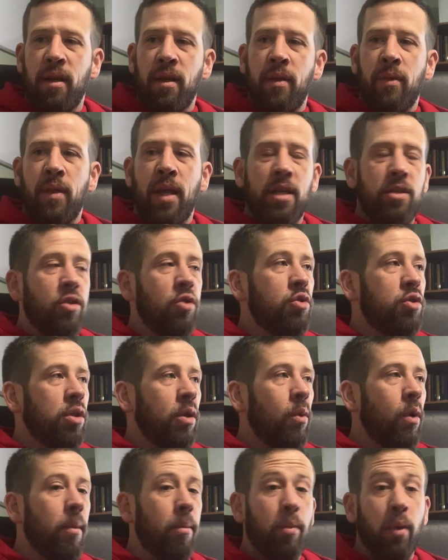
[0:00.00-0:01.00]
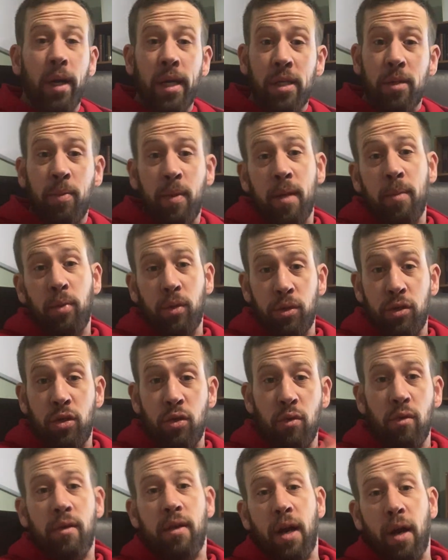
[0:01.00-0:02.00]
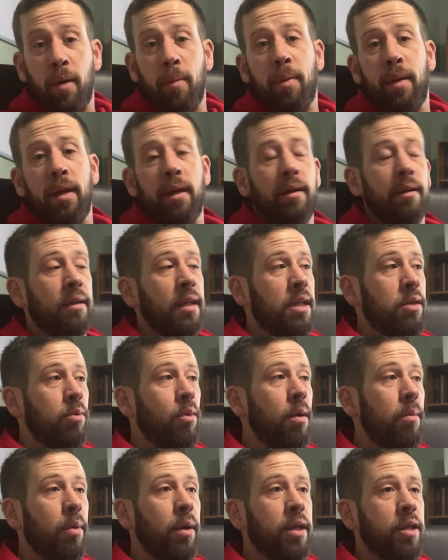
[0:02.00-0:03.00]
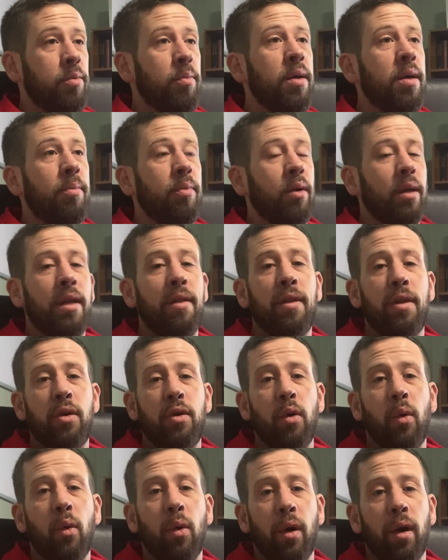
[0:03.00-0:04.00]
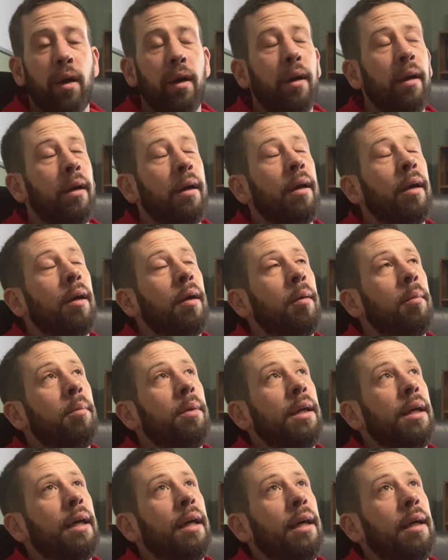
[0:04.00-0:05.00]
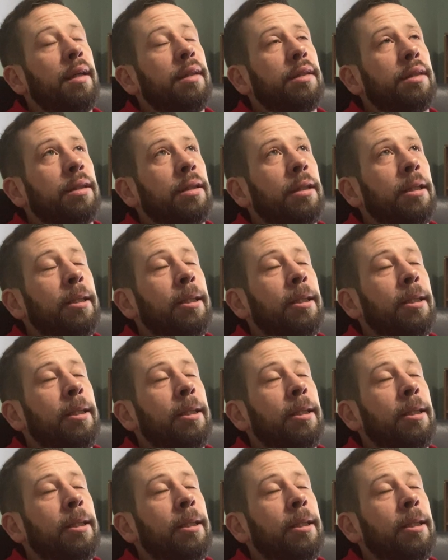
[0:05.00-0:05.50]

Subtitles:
That's usually what brings people to therapy. That's what brings people in the door. Because